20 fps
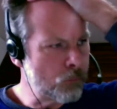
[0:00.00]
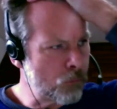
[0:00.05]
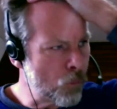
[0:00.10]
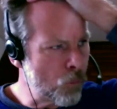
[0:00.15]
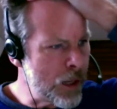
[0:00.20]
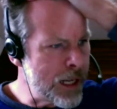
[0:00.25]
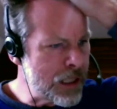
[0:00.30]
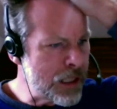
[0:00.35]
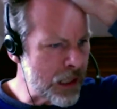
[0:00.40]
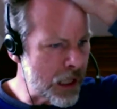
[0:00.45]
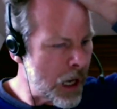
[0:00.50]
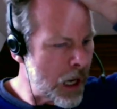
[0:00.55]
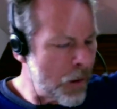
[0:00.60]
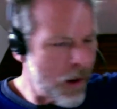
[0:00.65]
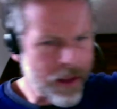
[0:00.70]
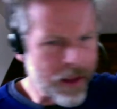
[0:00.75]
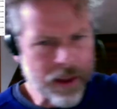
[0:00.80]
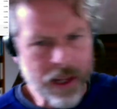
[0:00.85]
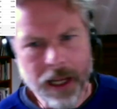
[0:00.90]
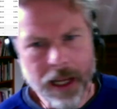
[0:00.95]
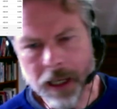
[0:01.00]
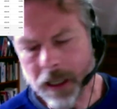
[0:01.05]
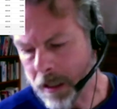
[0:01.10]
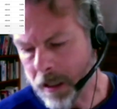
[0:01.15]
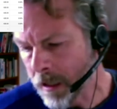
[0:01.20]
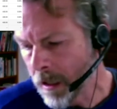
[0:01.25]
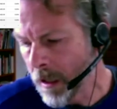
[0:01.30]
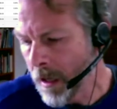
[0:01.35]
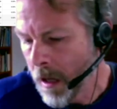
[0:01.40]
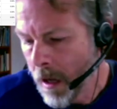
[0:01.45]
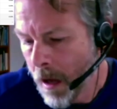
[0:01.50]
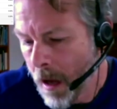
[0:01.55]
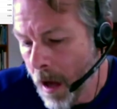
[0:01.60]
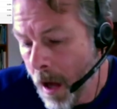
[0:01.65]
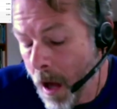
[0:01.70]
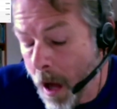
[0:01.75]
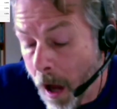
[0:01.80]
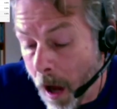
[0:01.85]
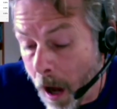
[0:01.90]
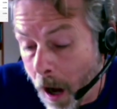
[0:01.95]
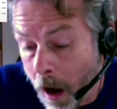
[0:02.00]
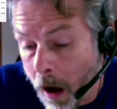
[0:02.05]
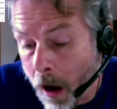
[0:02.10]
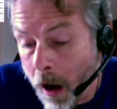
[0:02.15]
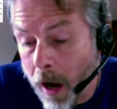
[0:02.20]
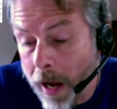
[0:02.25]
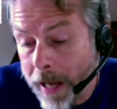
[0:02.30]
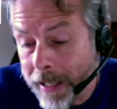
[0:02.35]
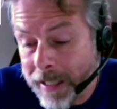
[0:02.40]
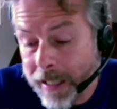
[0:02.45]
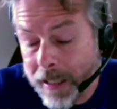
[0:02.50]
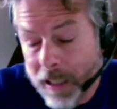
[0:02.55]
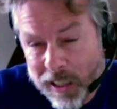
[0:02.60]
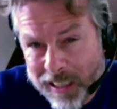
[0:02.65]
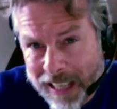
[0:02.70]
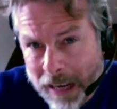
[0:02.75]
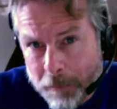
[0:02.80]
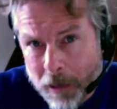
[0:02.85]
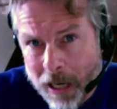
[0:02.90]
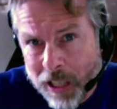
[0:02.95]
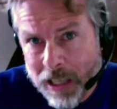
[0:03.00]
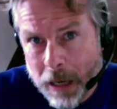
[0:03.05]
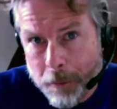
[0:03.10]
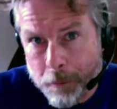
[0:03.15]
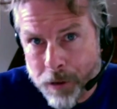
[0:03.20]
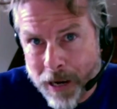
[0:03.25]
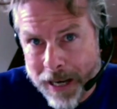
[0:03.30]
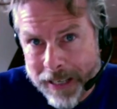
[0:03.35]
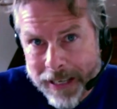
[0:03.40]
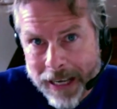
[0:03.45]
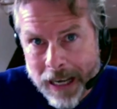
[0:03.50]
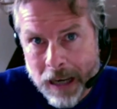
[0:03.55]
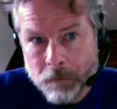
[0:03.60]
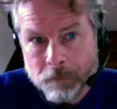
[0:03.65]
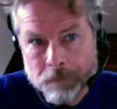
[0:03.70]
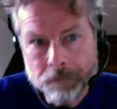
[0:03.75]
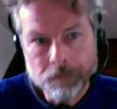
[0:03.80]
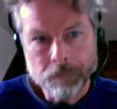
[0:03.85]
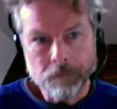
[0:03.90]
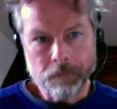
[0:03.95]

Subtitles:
weeks ago, I think, I did a step-by-step breakdown